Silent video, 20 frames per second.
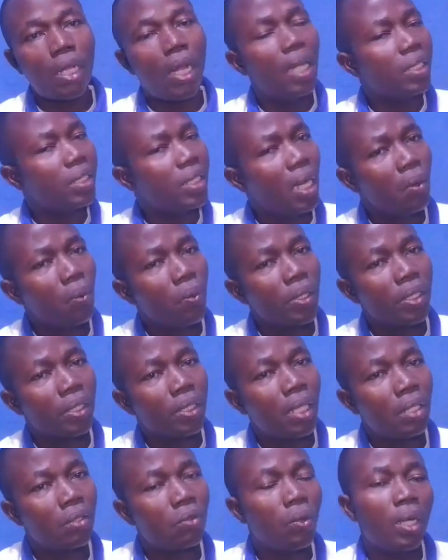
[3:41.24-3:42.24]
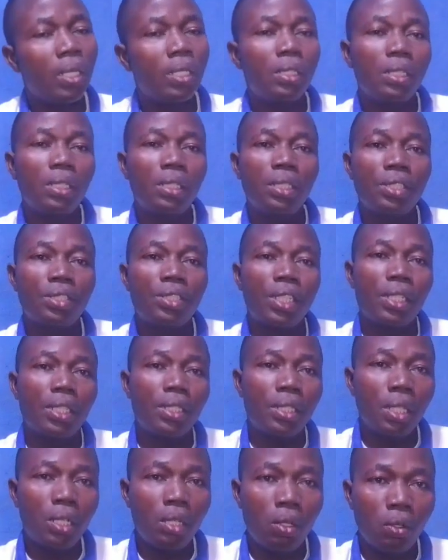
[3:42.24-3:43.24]
I start with that one in a
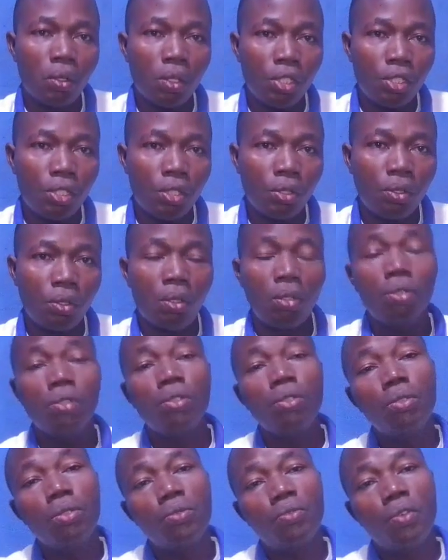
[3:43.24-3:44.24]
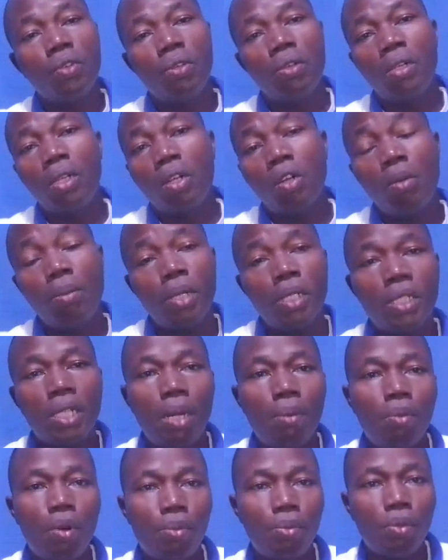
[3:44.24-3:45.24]
strategic location or used for a
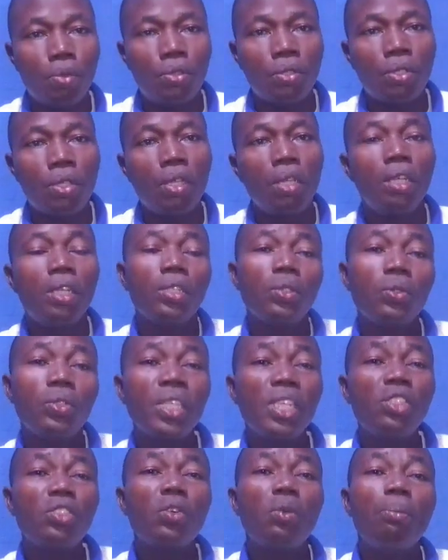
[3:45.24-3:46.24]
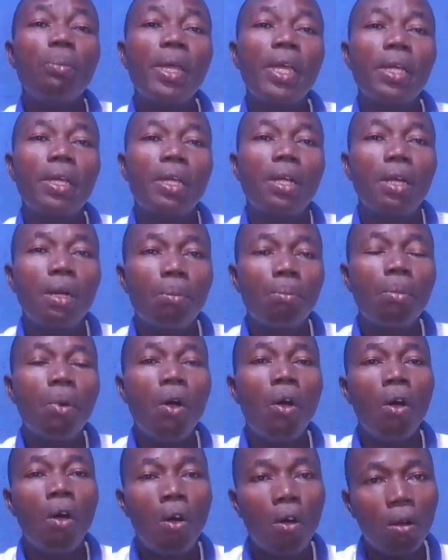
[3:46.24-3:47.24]
commercial purpose. You tend to make
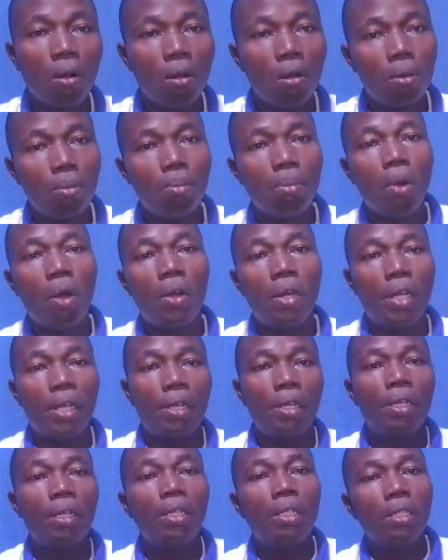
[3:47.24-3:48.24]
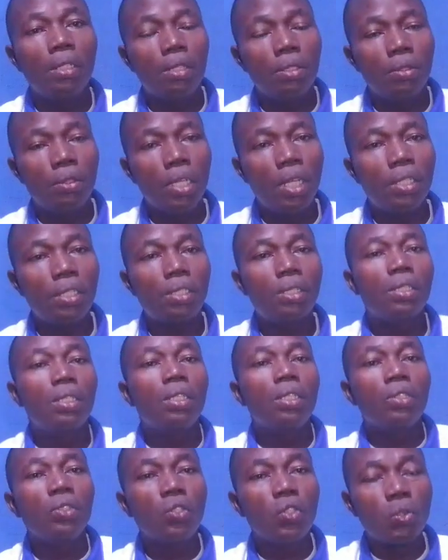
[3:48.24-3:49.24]
more money. You get it?
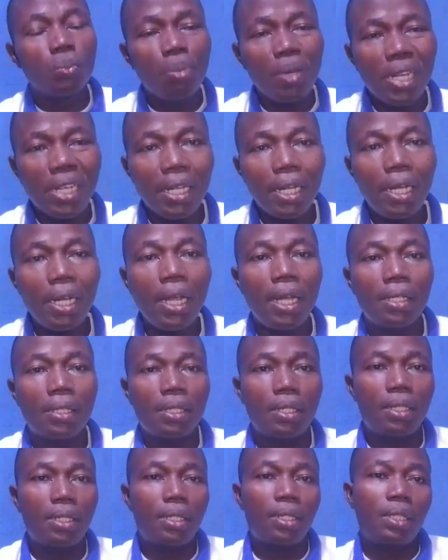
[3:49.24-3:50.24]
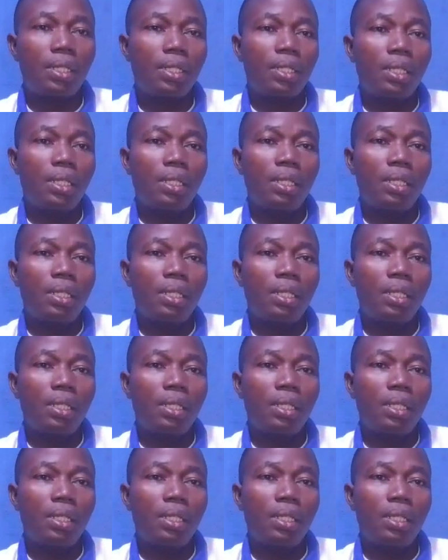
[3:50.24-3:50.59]
You spend less.